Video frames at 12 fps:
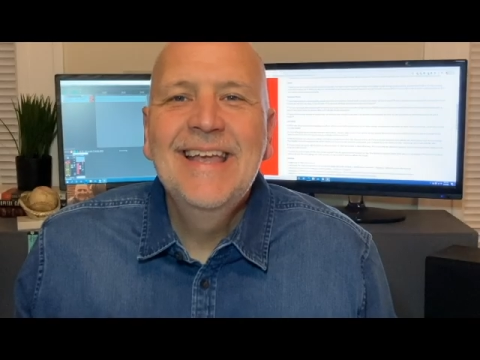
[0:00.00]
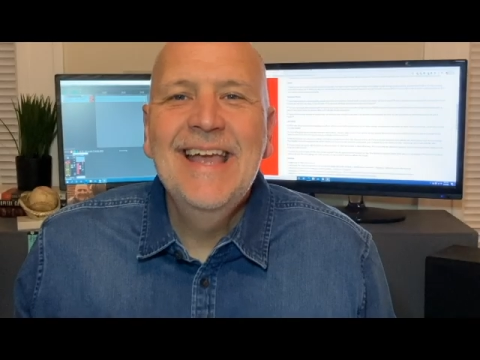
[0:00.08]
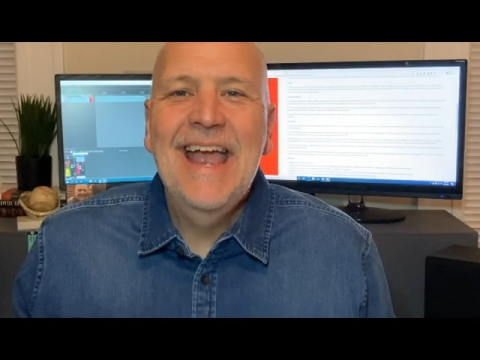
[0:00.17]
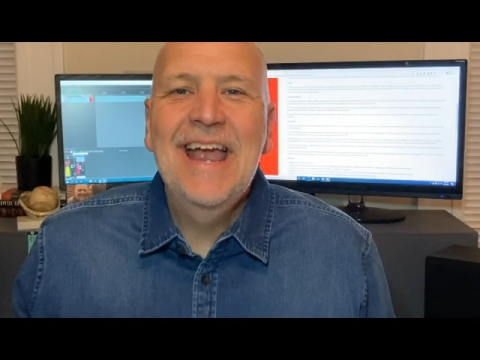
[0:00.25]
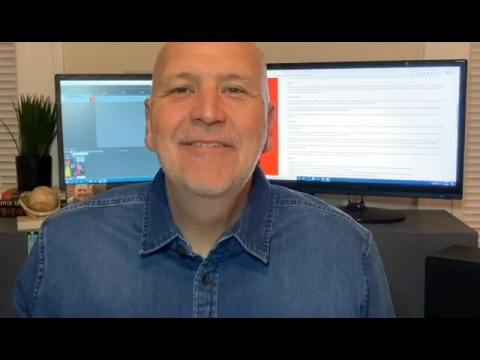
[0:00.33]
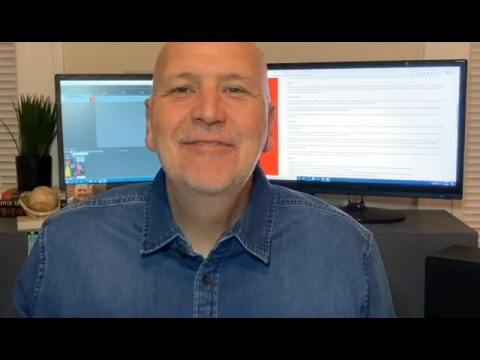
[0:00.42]

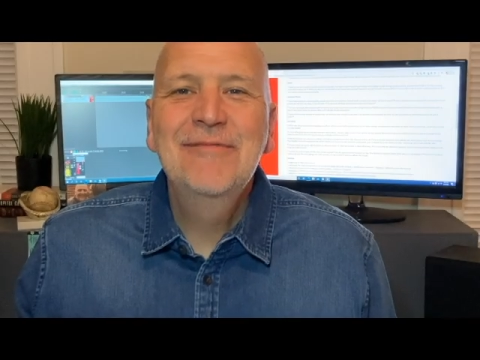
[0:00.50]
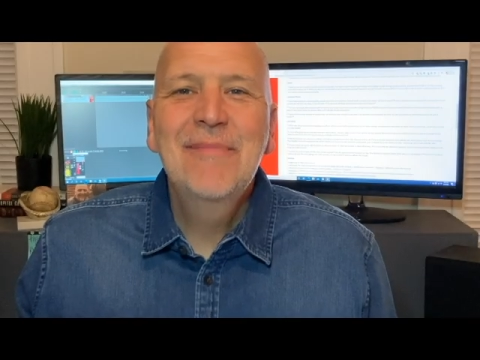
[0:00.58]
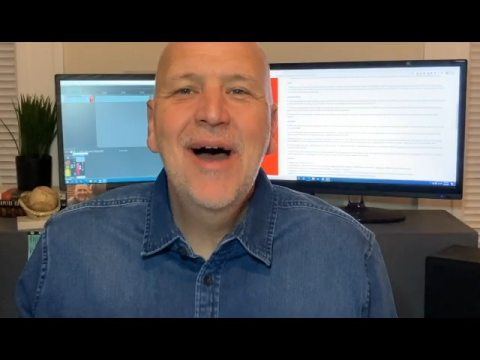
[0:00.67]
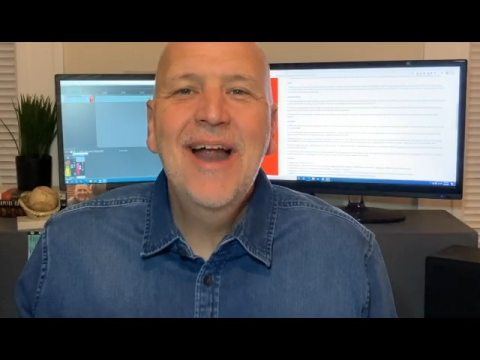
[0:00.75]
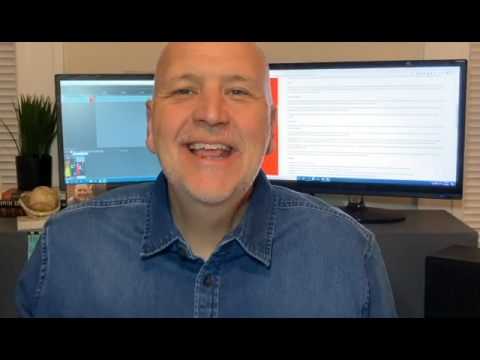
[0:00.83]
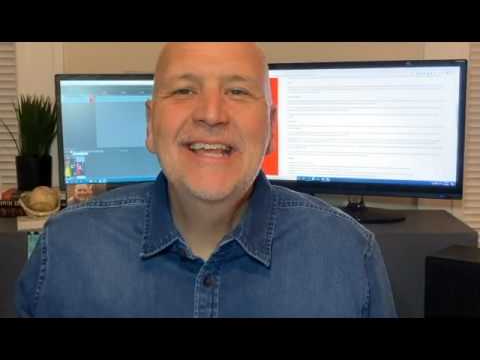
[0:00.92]
Hey
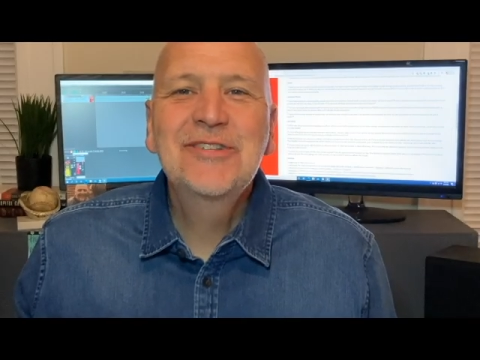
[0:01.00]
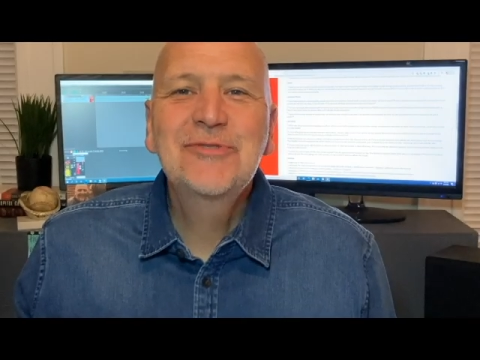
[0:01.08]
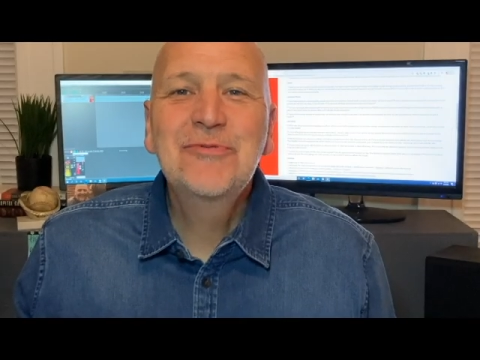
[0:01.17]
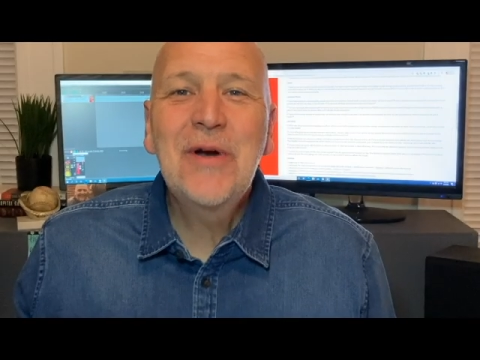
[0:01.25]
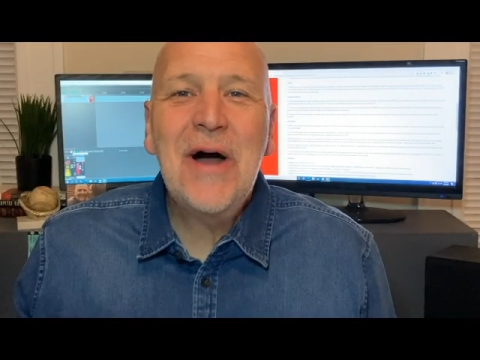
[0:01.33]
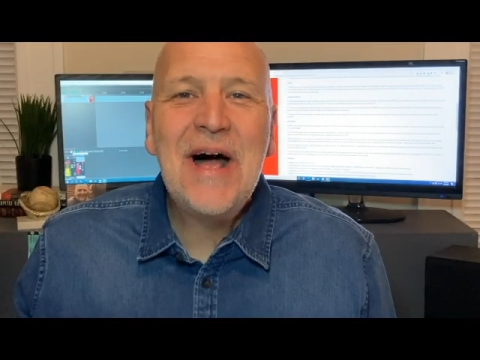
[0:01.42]
everybody,
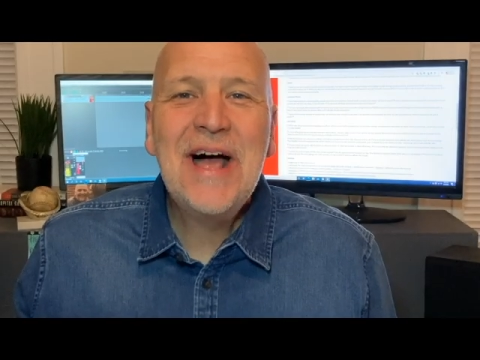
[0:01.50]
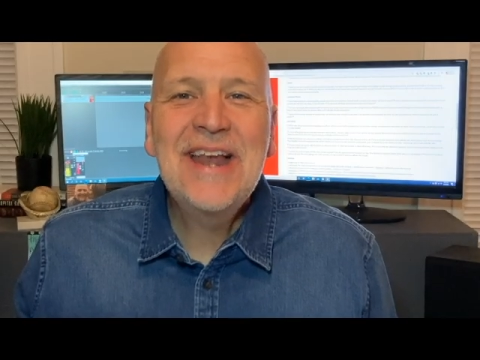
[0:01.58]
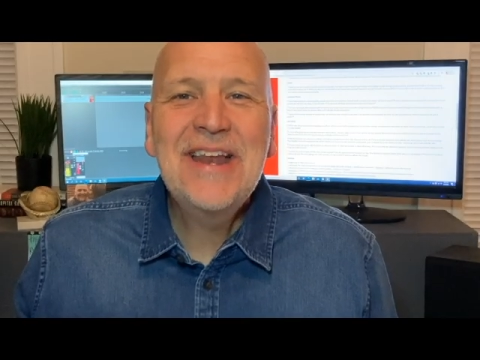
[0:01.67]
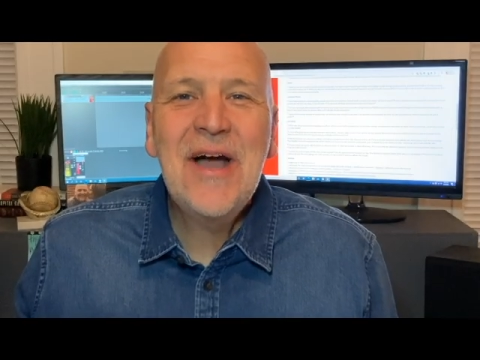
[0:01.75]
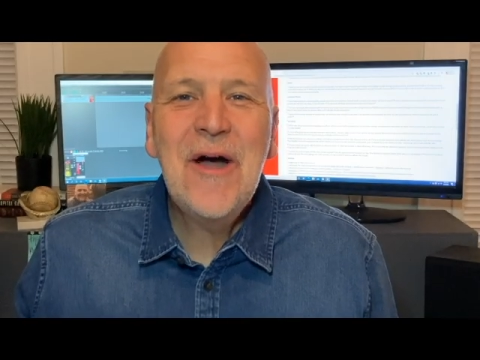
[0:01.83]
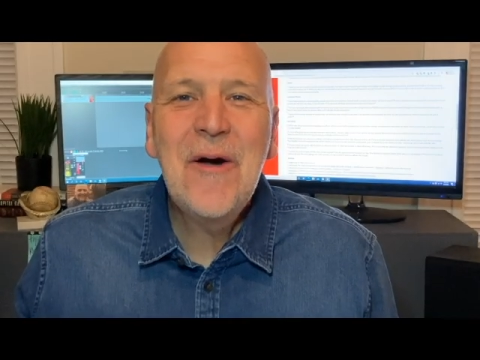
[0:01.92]
it's
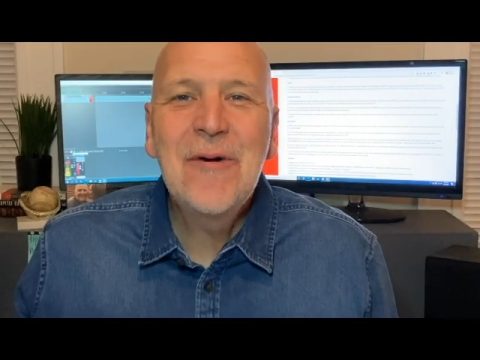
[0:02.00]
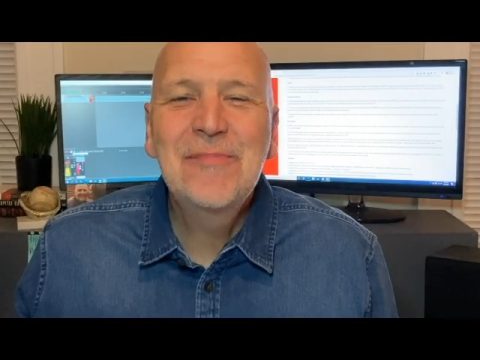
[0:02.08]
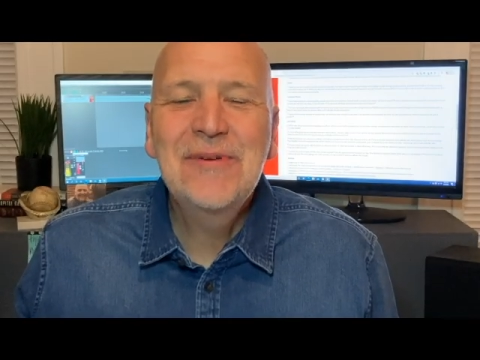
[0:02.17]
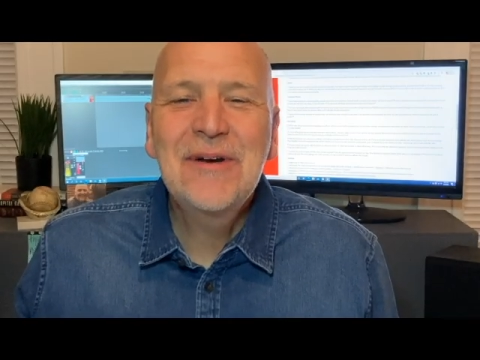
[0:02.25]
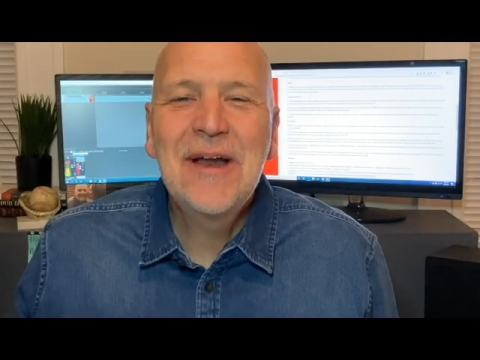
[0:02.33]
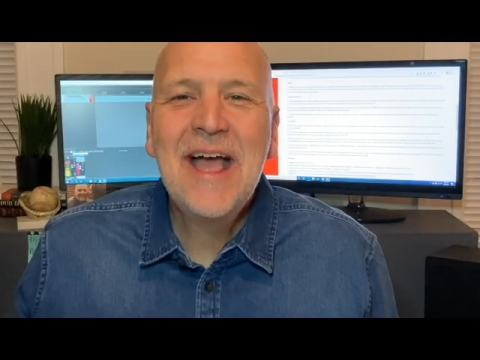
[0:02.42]
Ron.
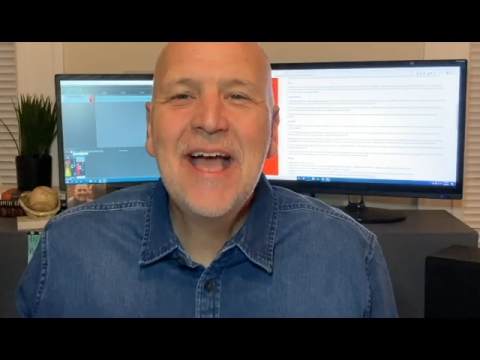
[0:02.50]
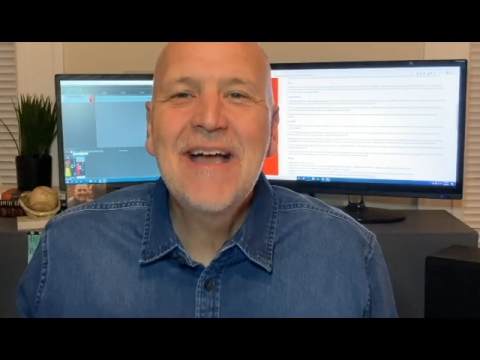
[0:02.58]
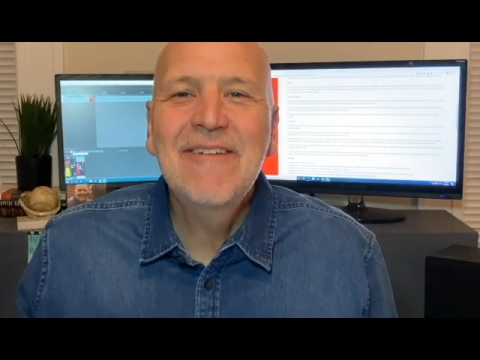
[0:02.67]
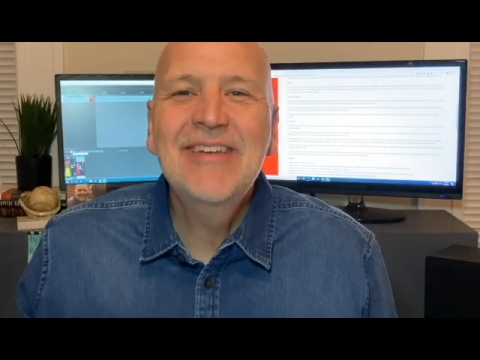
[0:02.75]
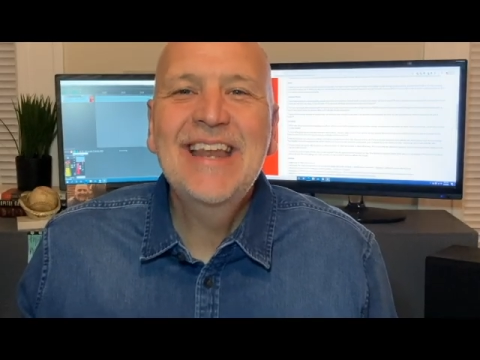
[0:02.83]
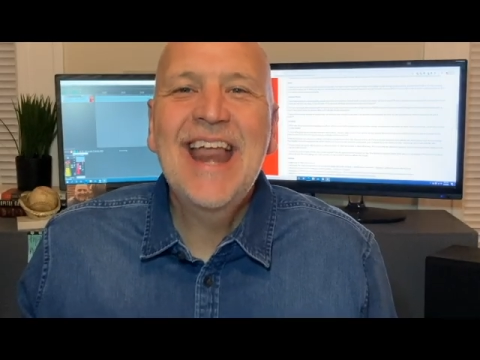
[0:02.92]
Hope you're
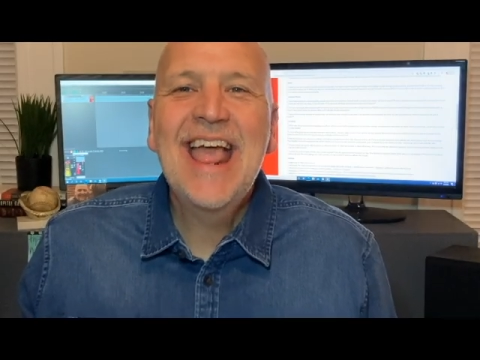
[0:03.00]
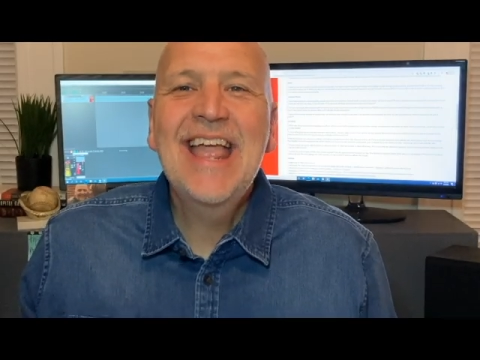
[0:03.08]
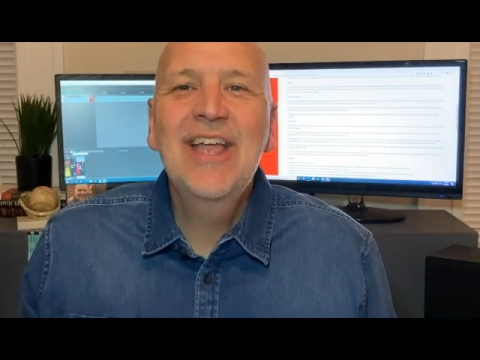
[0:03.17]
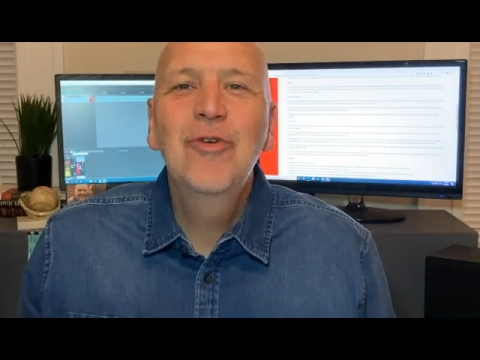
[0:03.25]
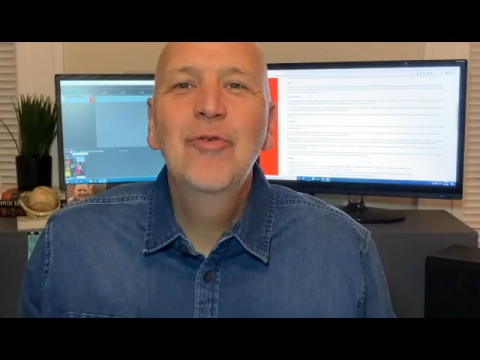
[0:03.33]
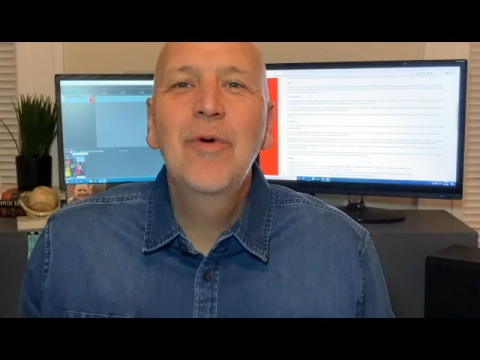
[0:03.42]
having
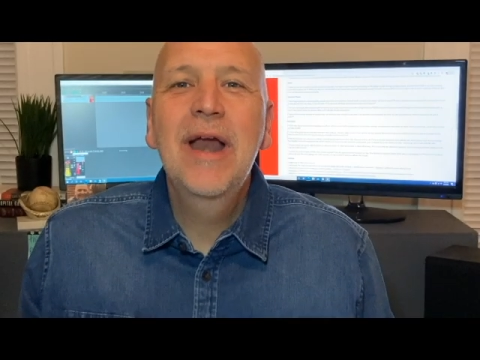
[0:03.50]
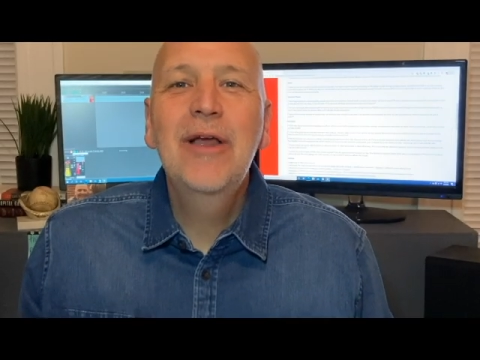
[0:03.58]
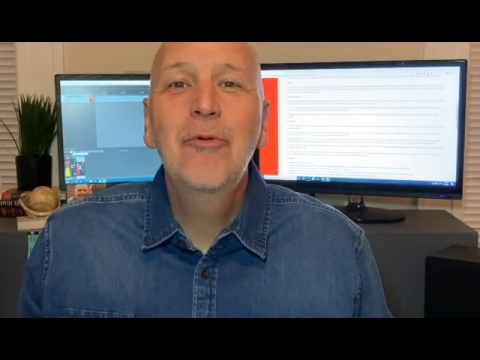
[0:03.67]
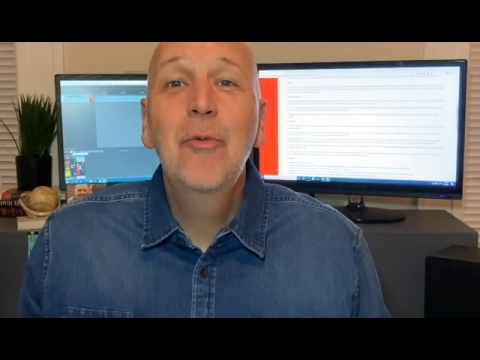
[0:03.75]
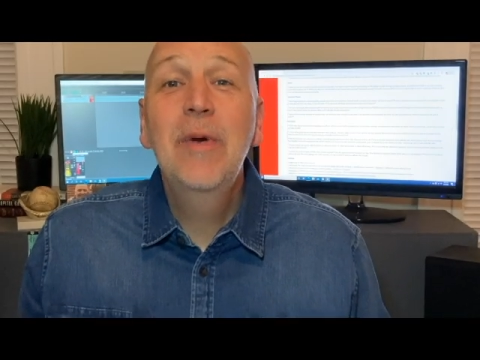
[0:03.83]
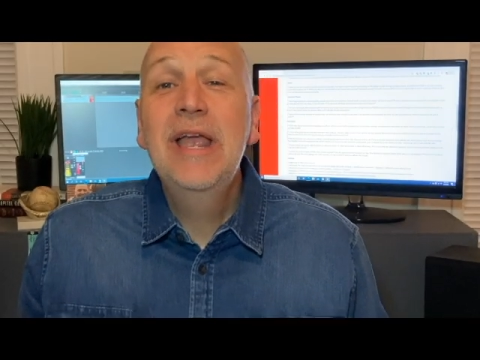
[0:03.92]
a
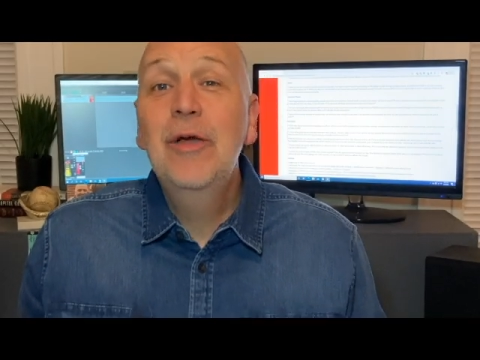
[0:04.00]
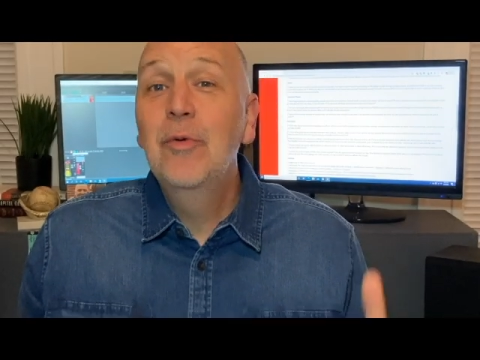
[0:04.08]
great week.